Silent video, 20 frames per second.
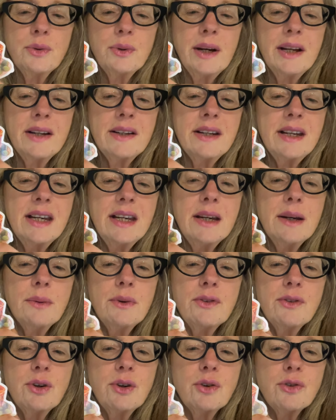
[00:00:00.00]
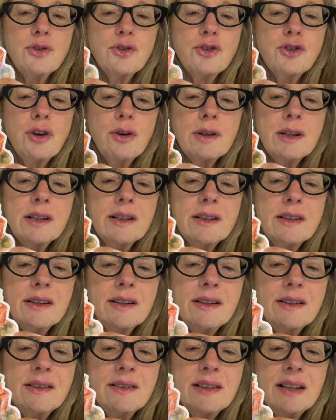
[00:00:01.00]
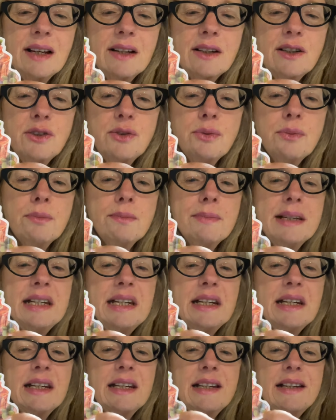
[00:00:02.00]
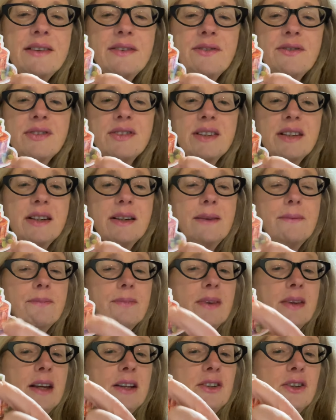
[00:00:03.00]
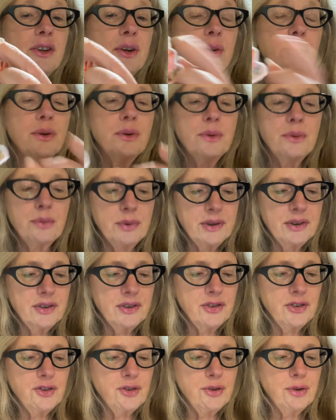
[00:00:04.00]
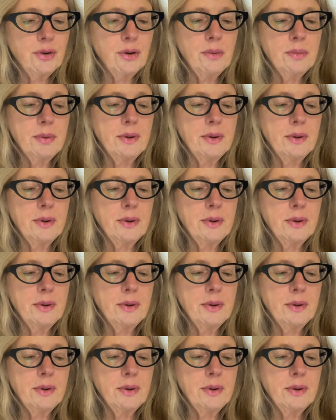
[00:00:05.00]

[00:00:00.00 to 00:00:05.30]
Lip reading: And here we've got chocolate, and there's that little mint leaves that go good with the strawberry.